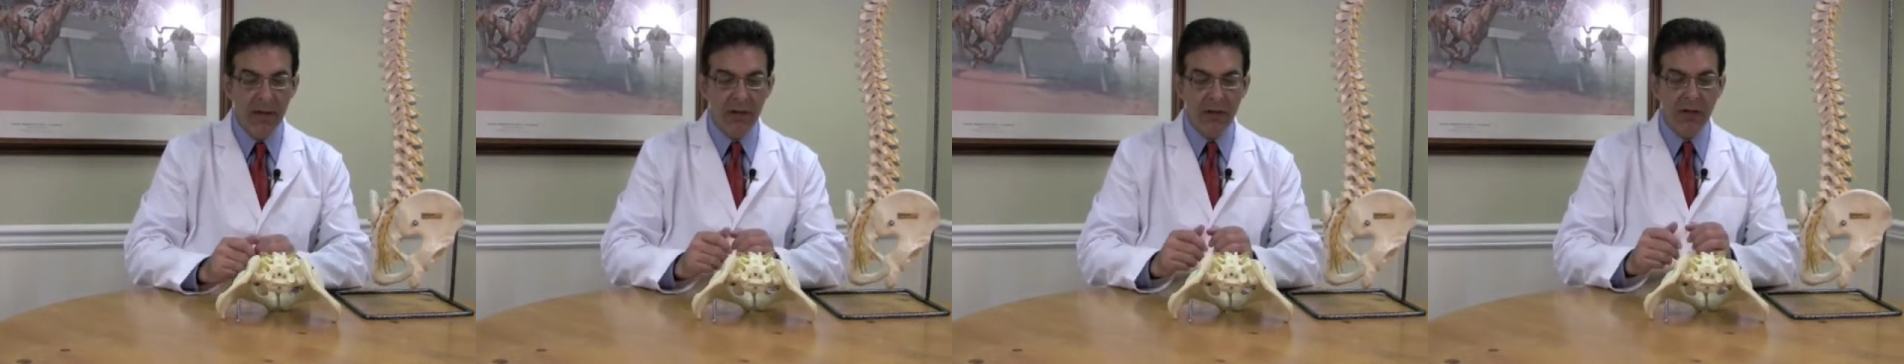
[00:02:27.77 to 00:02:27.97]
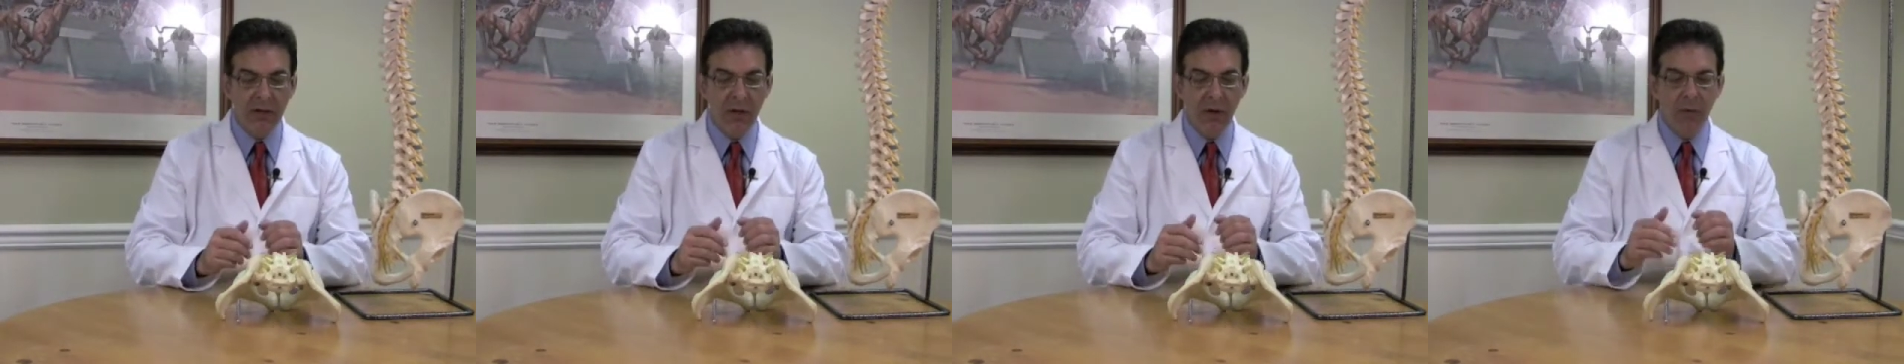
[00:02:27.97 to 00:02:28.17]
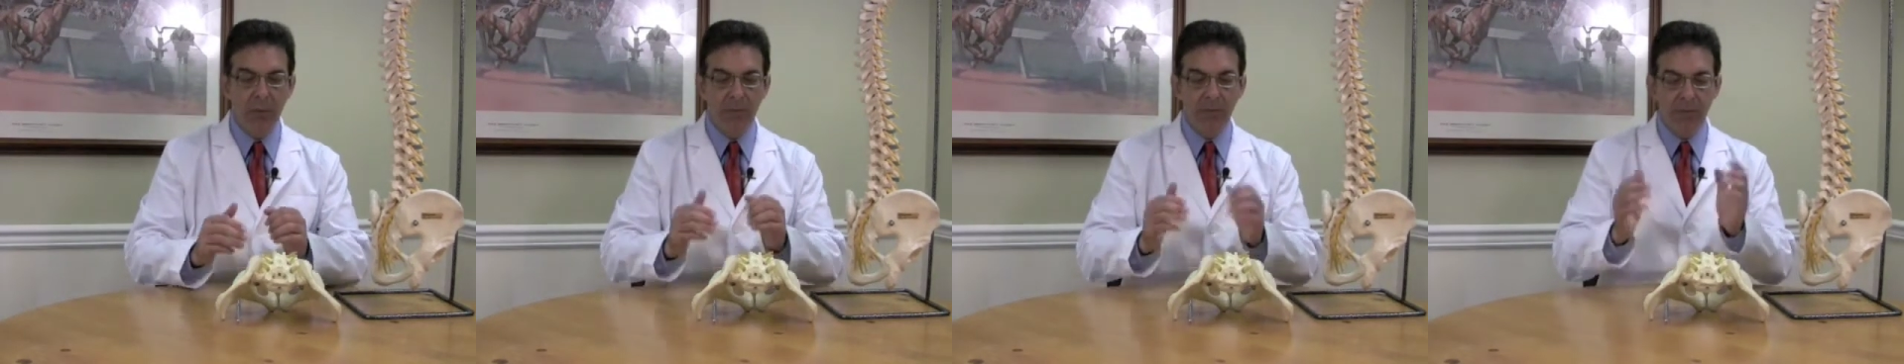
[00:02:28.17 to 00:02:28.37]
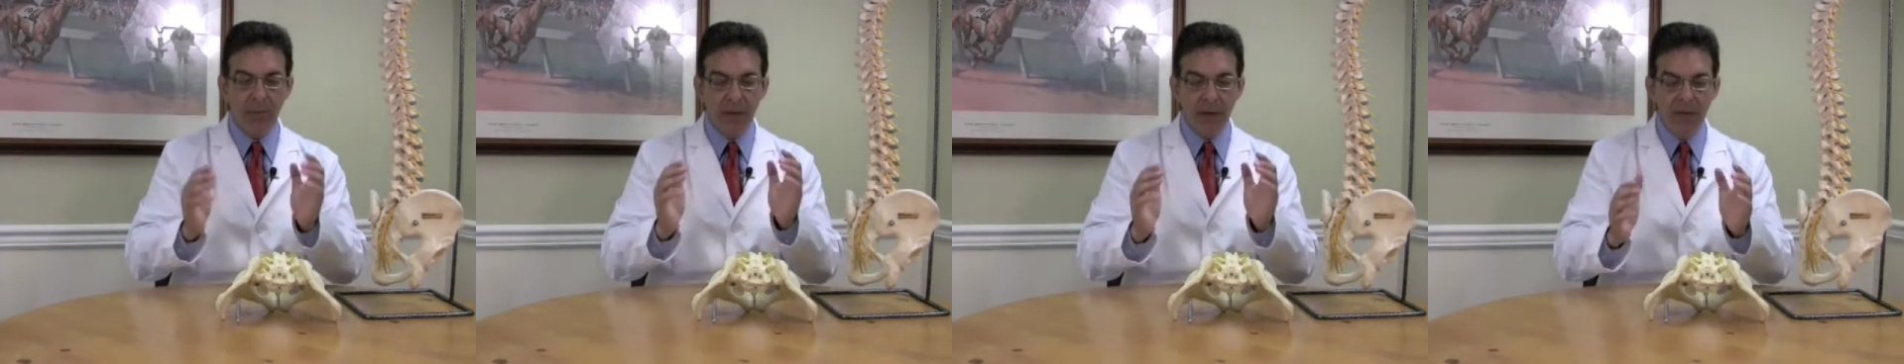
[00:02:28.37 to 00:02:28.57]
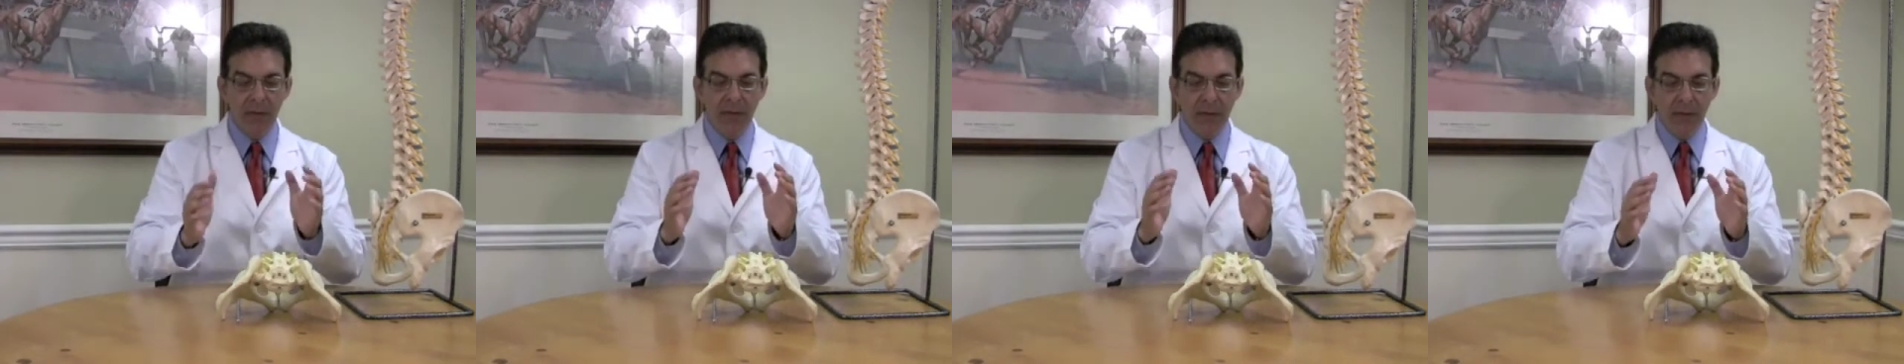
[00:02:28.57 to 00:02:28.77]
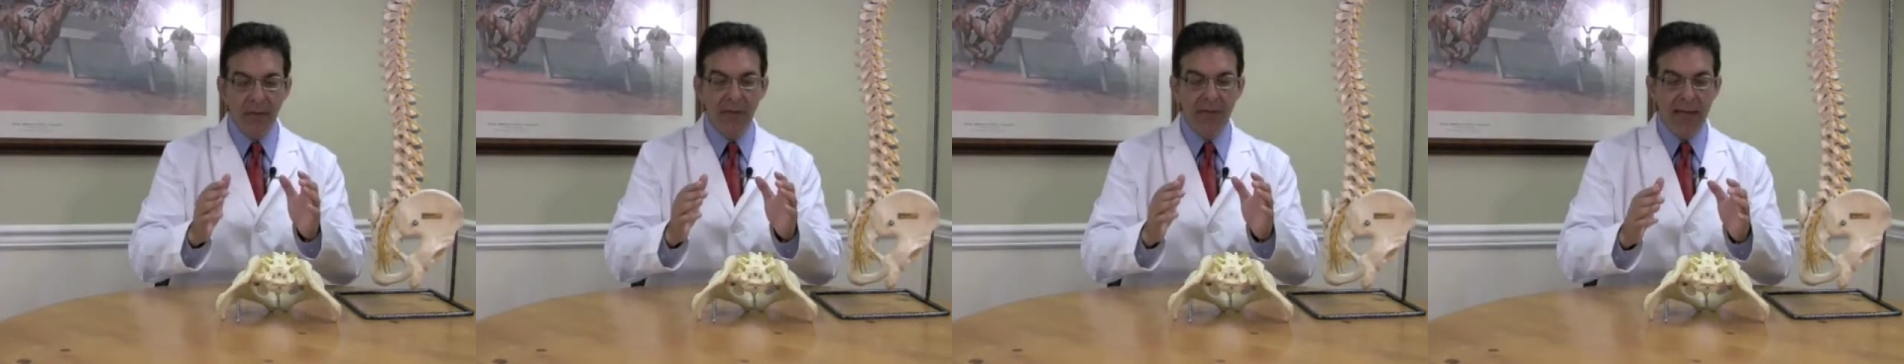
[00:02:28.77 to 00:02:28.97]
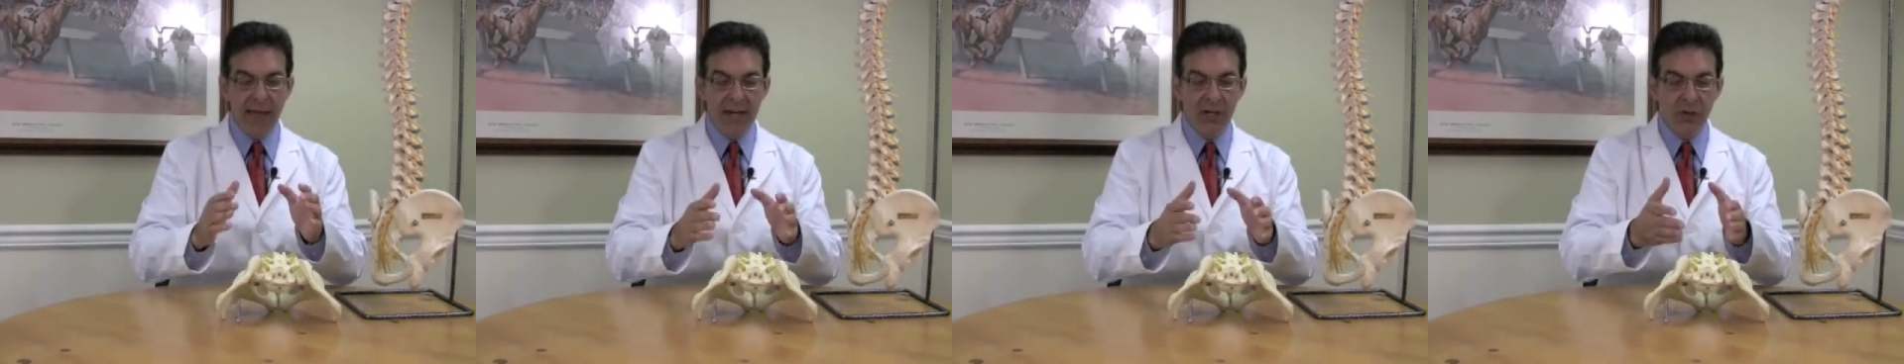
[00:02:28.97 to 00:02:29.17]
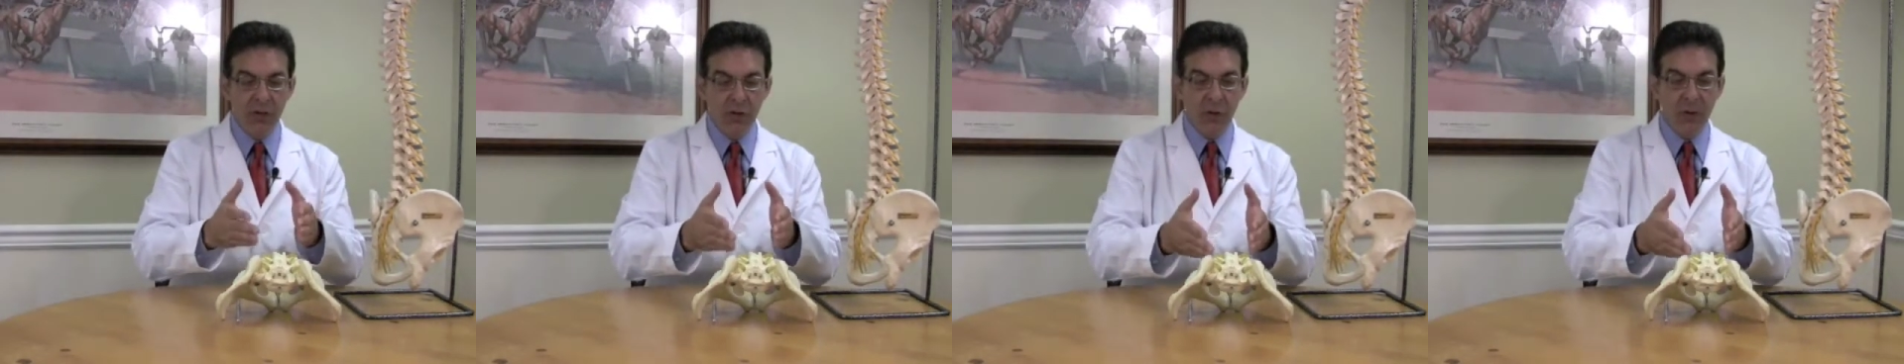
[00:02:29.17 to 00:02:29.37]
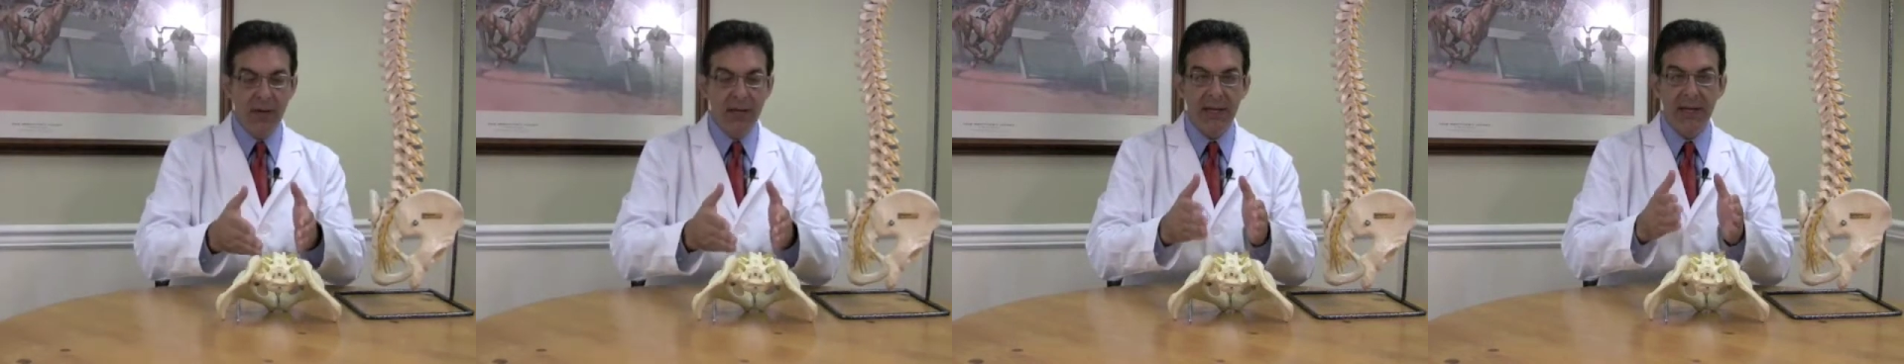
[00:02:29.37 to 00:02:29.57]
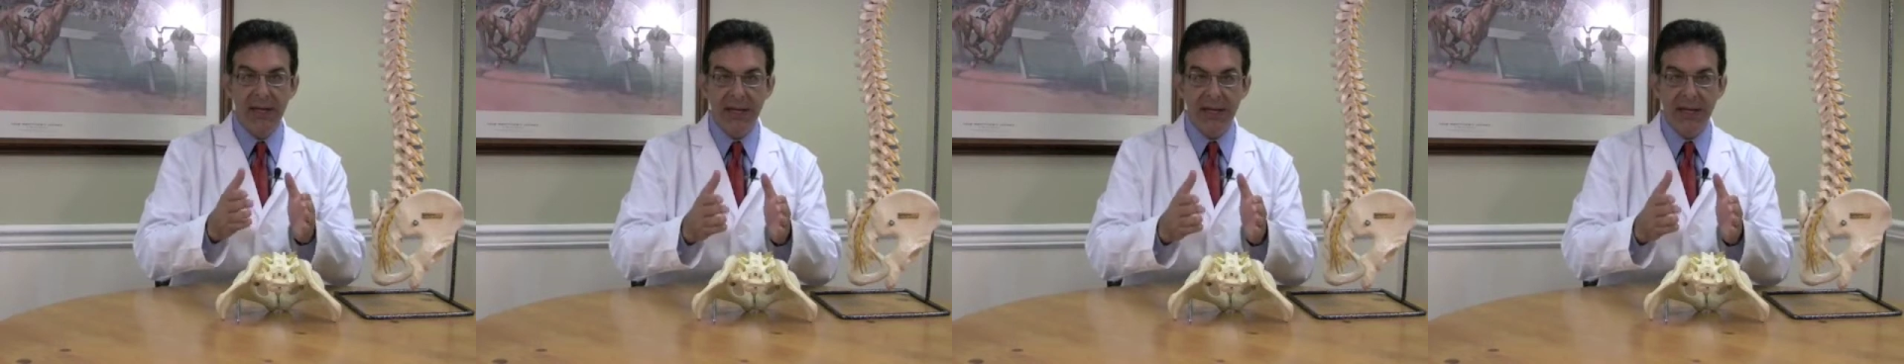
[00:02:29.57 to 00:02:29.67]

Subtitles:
So that joint